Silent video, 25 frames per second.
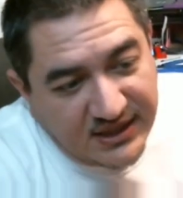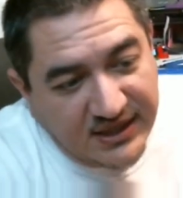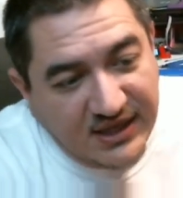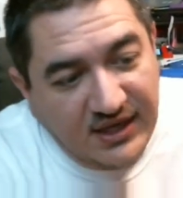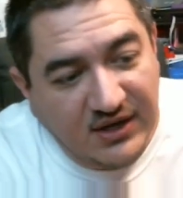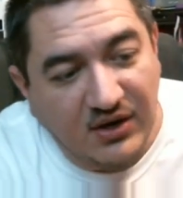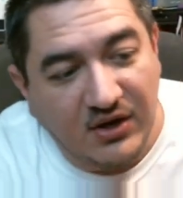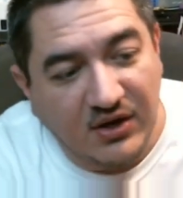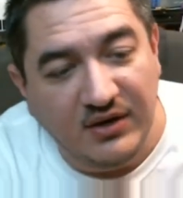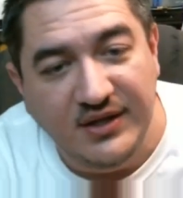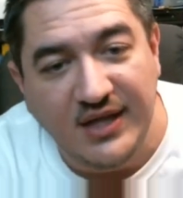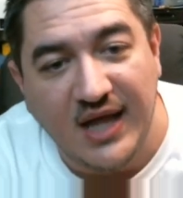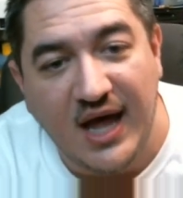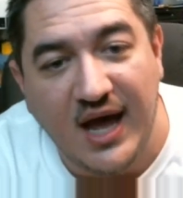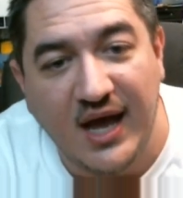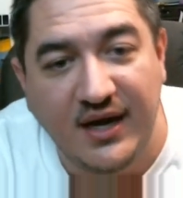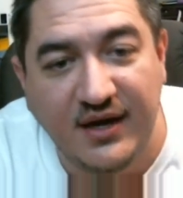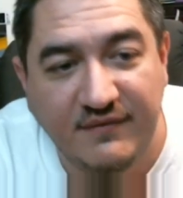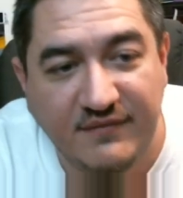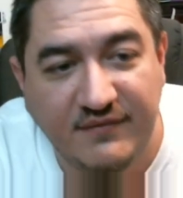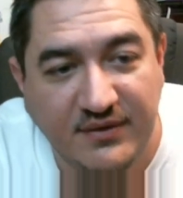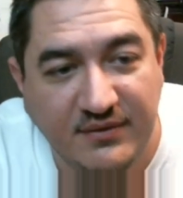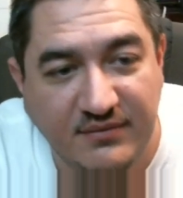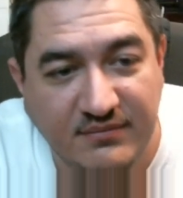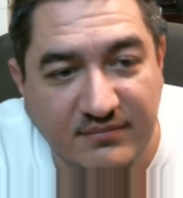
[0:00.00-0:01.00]
I get all 9
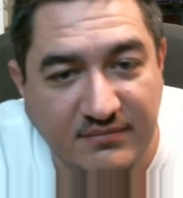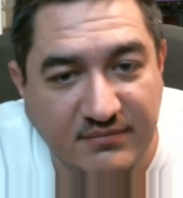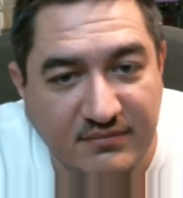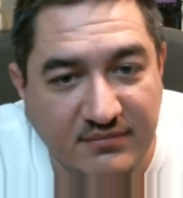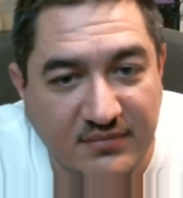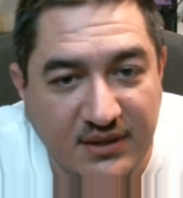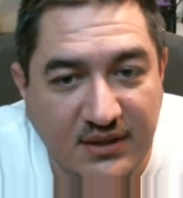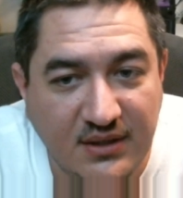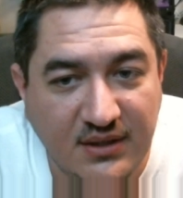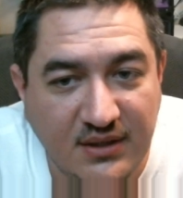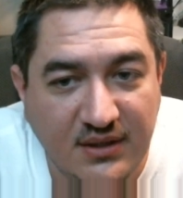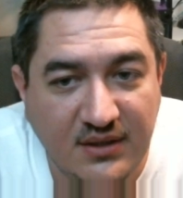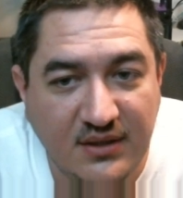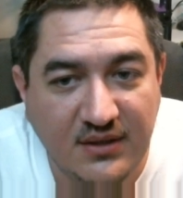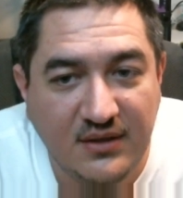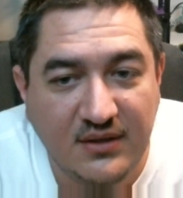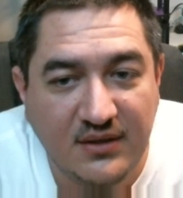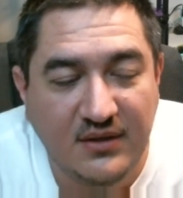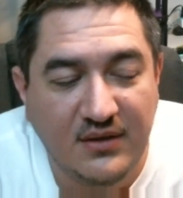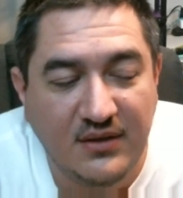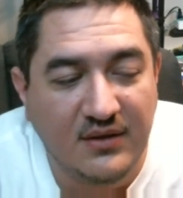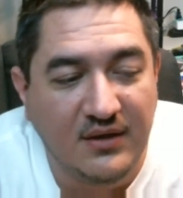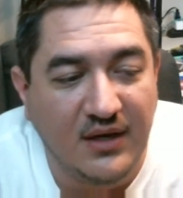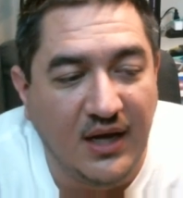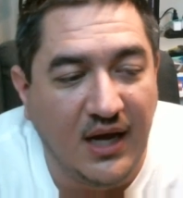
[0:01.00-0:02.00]
of them
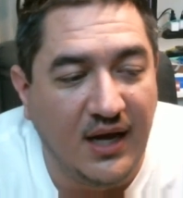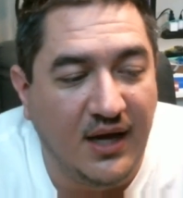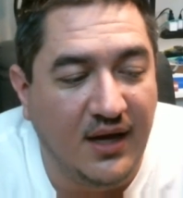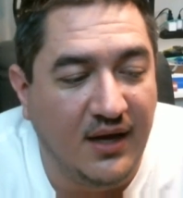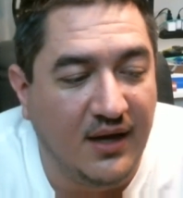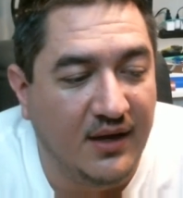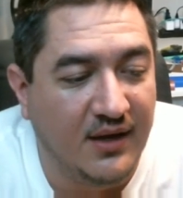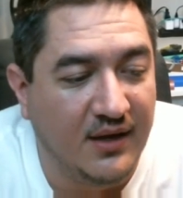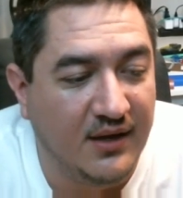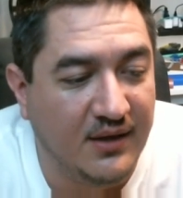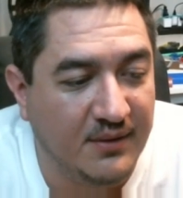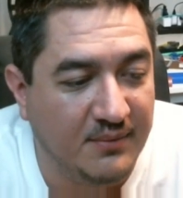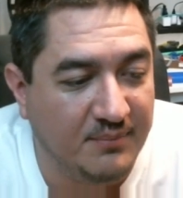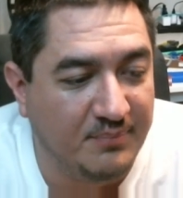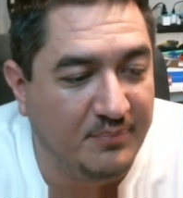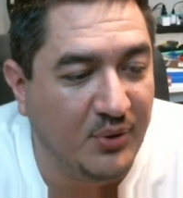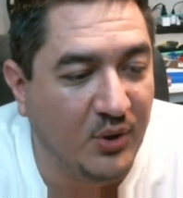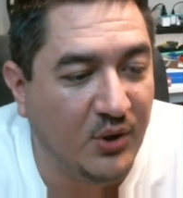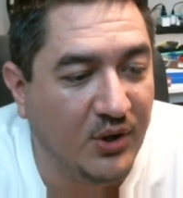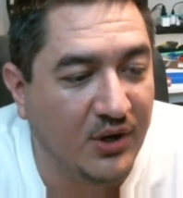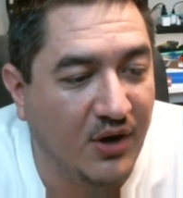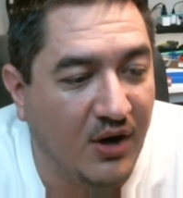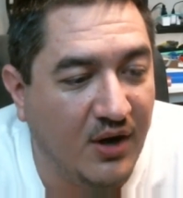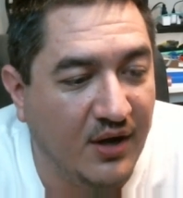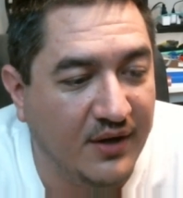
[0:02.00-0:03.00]

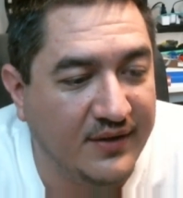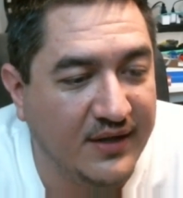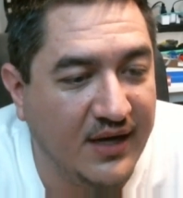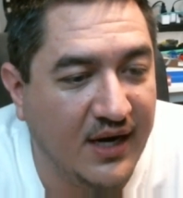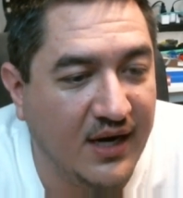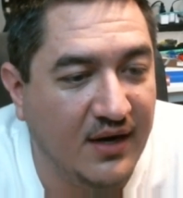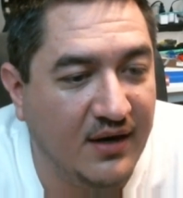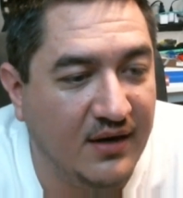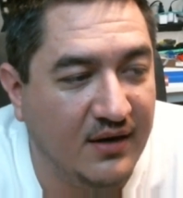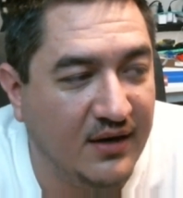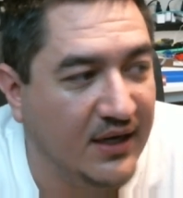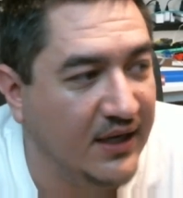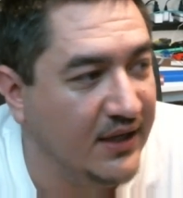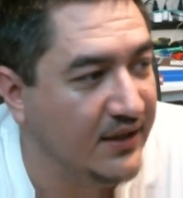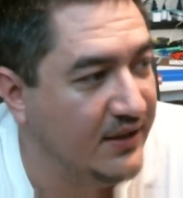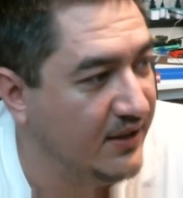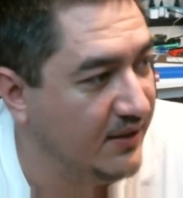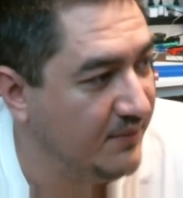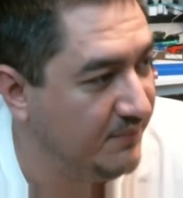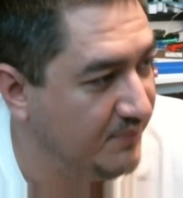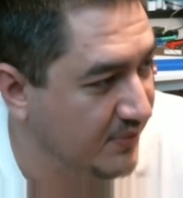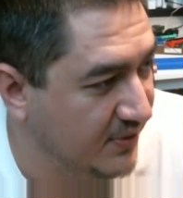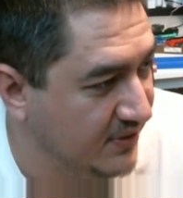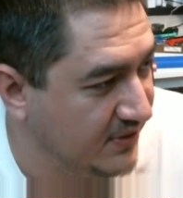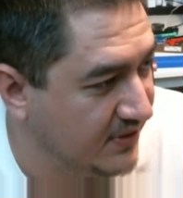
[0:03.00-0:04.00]
put on there, and
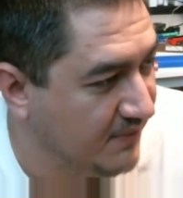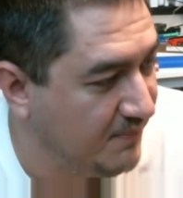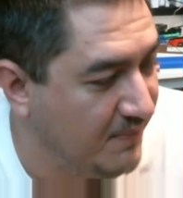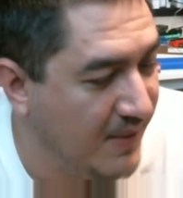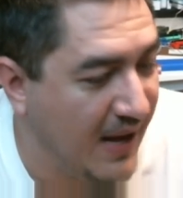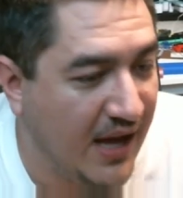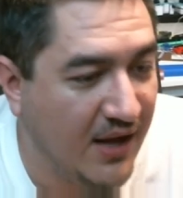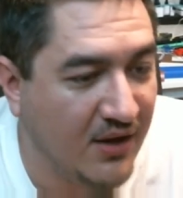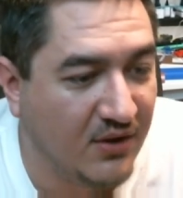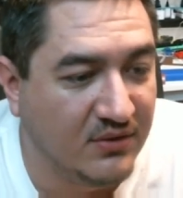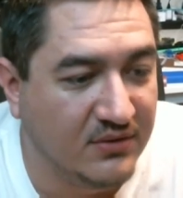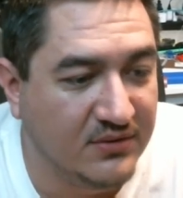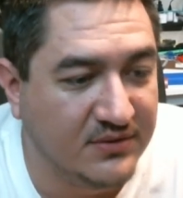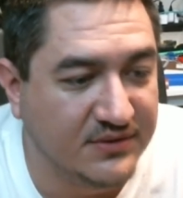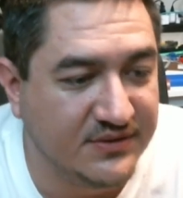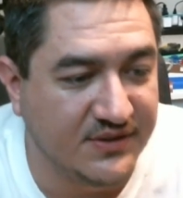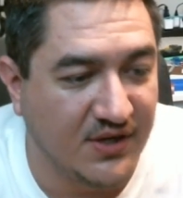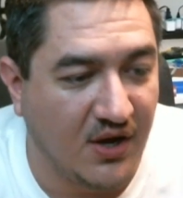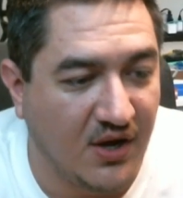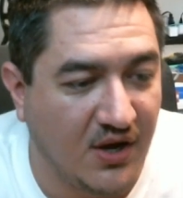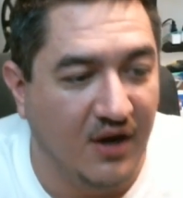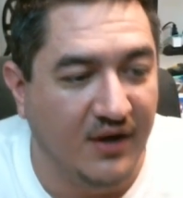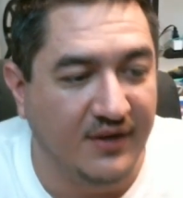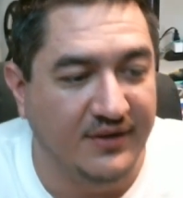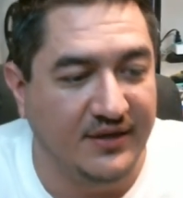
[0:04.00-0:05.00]
then put the panels
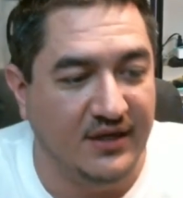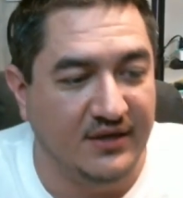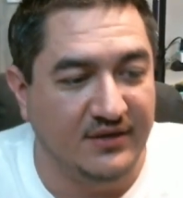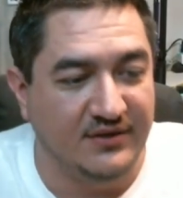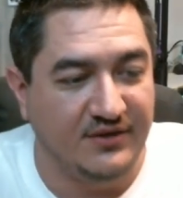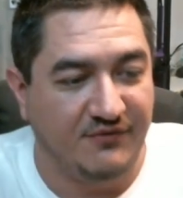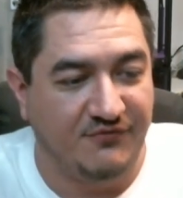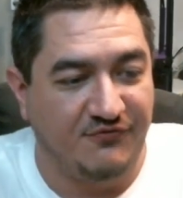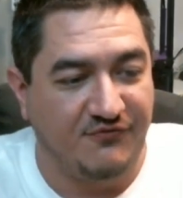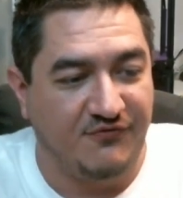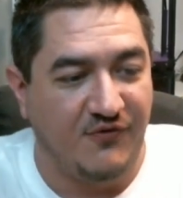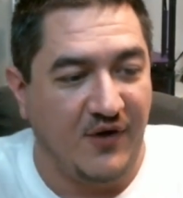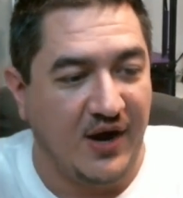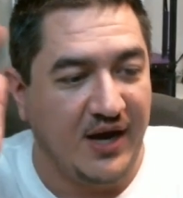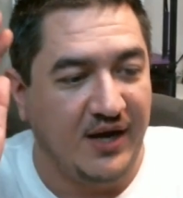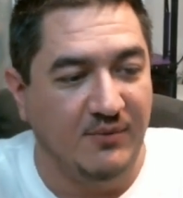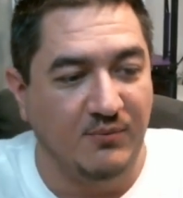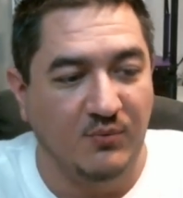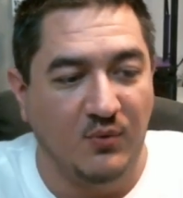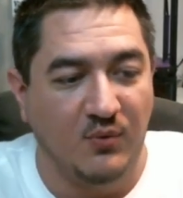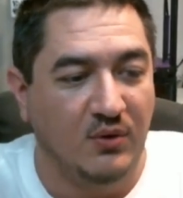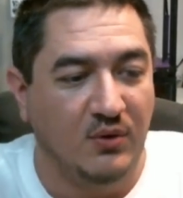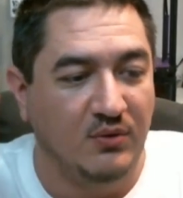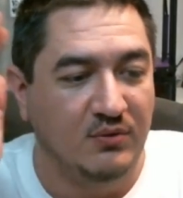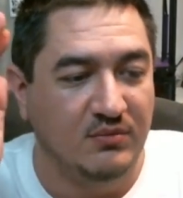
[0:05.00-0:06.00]
on there, the frame
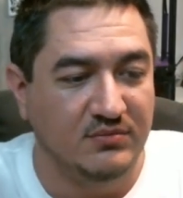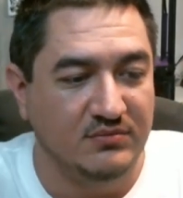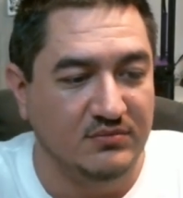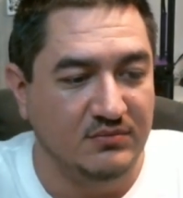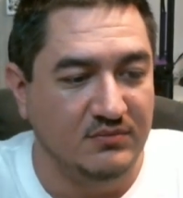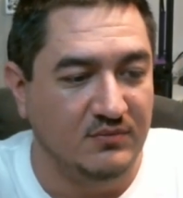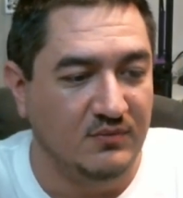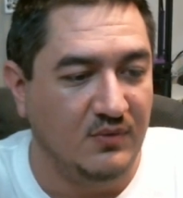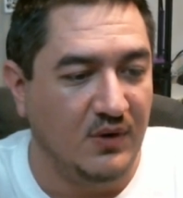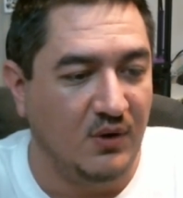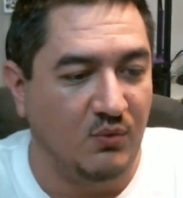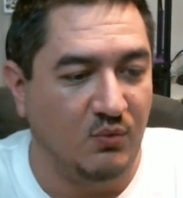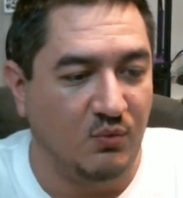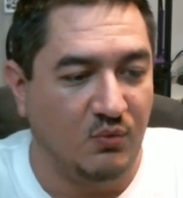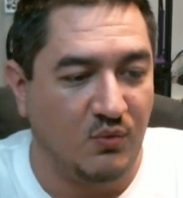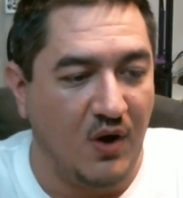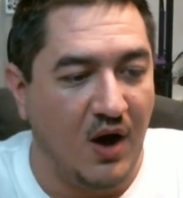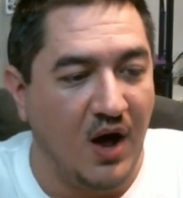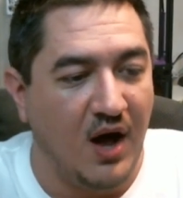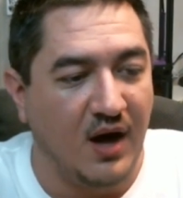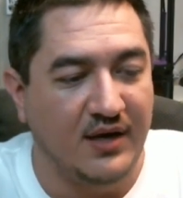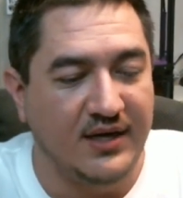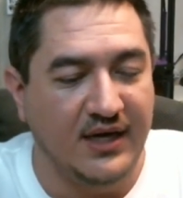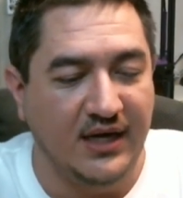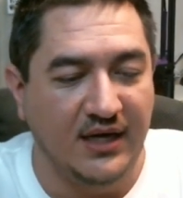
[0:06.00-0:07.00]
won't
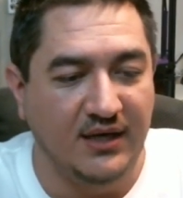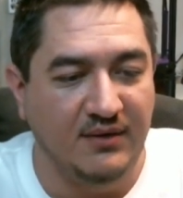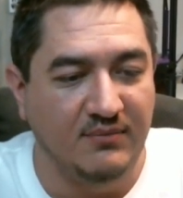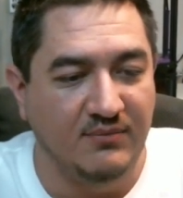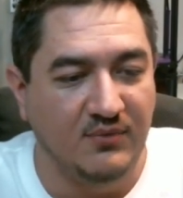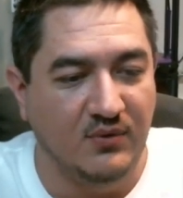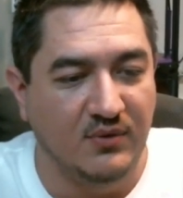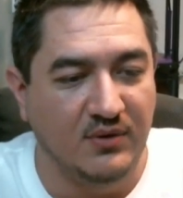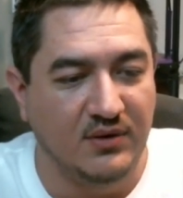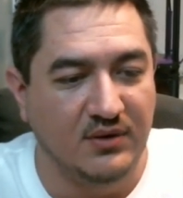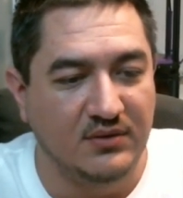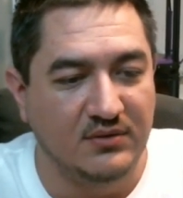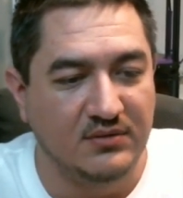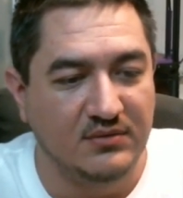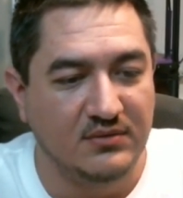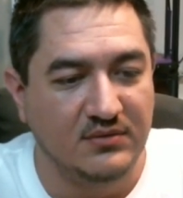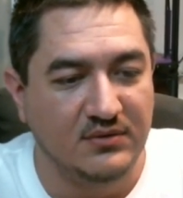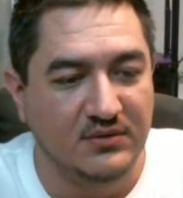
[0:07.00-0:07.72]
rock anymore.